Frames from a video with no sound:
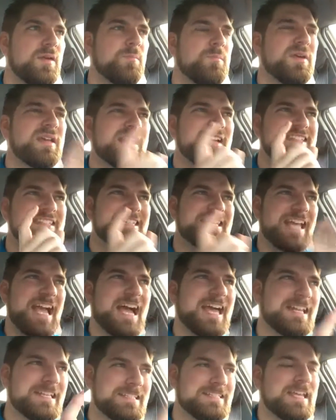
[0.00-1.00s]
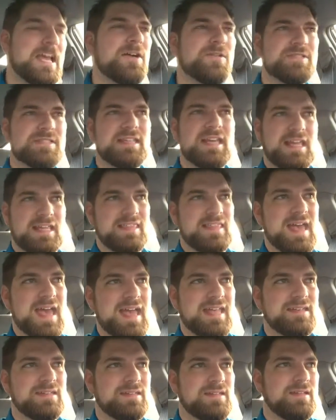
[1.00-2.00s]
Because it kind of sounds like that.